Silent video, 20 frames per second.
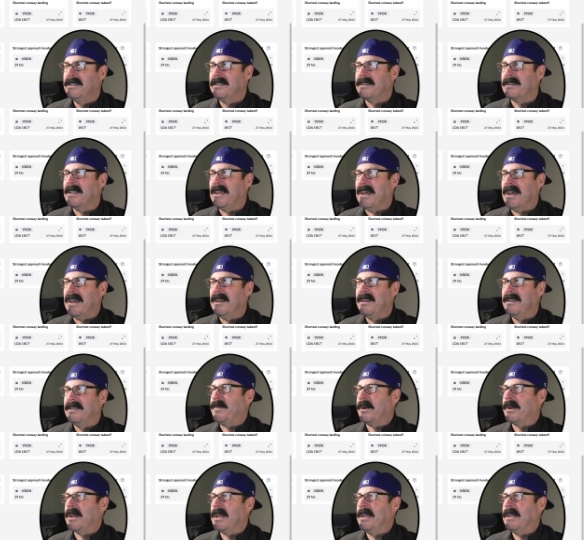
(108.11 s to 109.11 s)
Look at that.
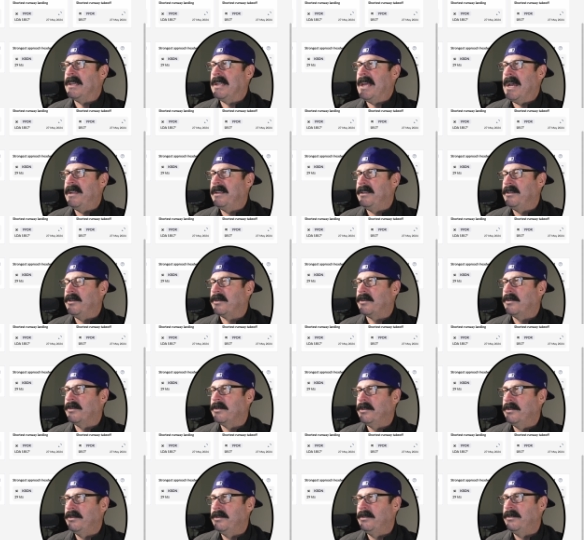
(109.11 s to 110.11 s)
Okay, you can add in your
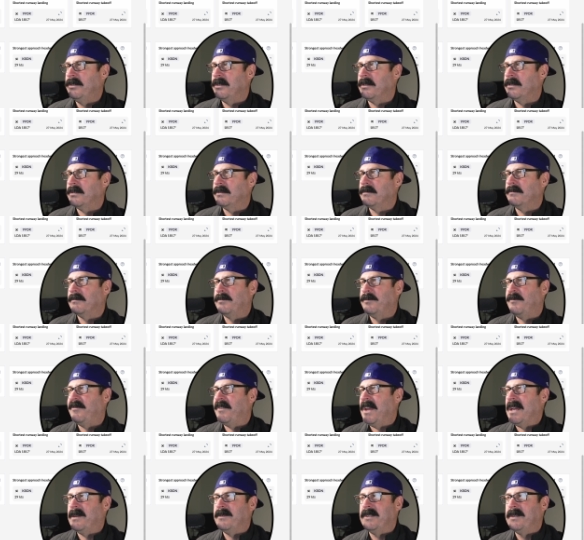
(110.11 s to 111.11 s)
crew, your
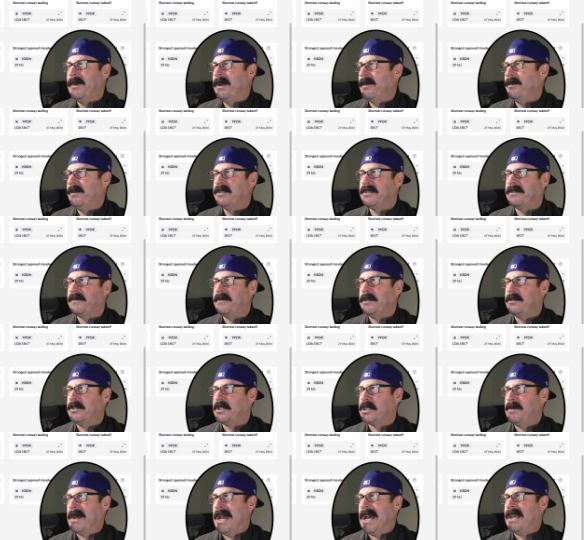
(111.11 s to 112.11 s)
family members if they're
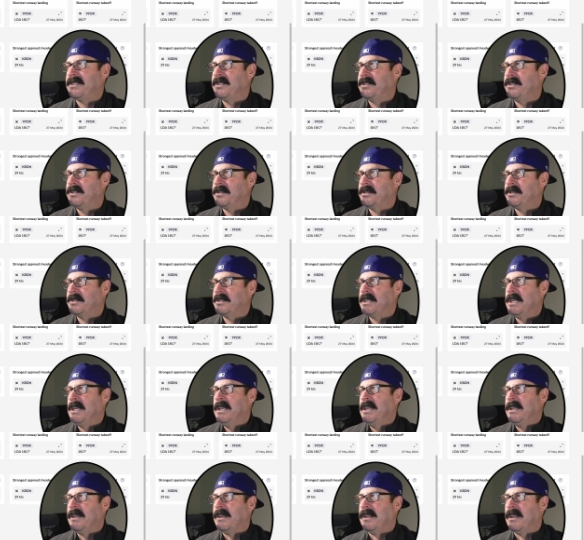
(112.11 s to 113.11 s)
just passengers.
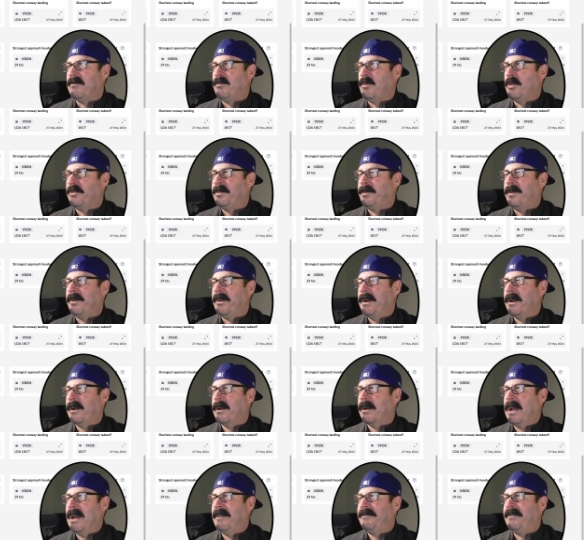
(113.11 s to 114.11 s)
You can have multiple
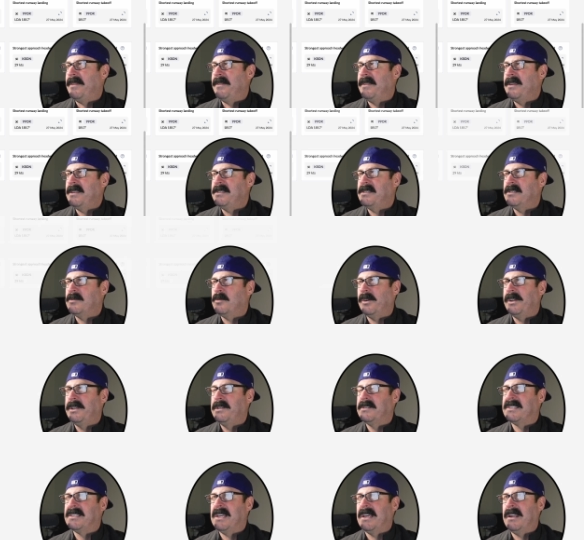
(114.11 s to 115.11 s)
aircraft, and this is where
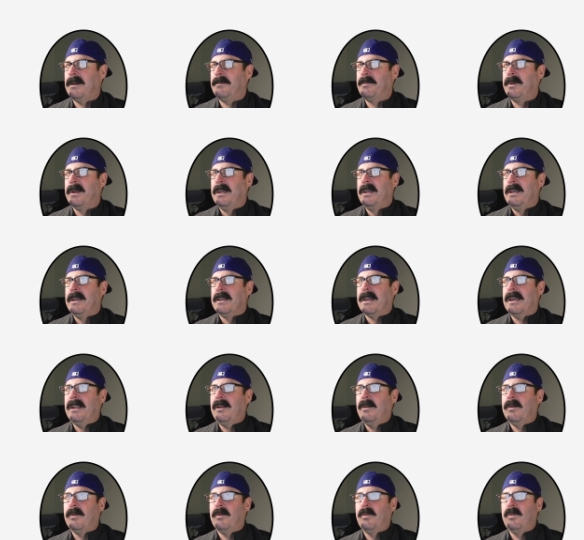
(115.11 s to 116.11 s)
you set up kind
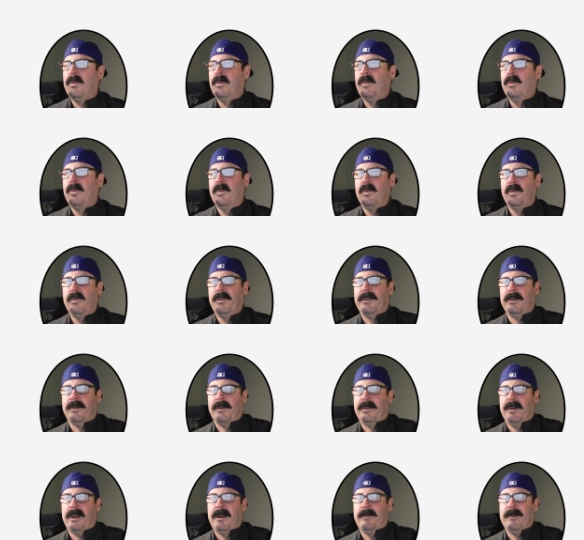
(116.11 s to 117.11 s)
of
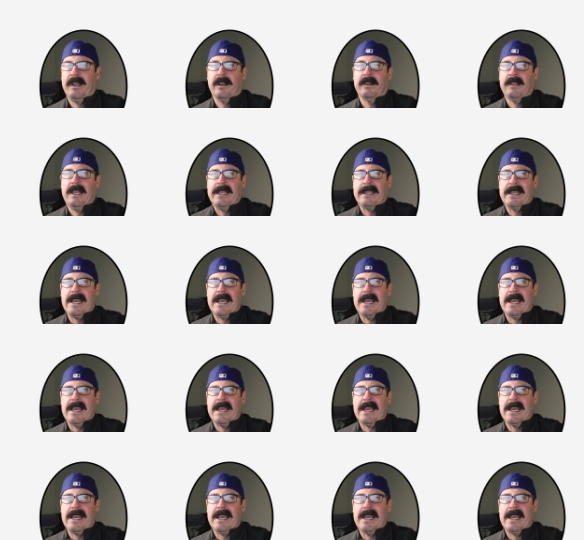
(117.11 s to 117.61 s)
the. I'm an airline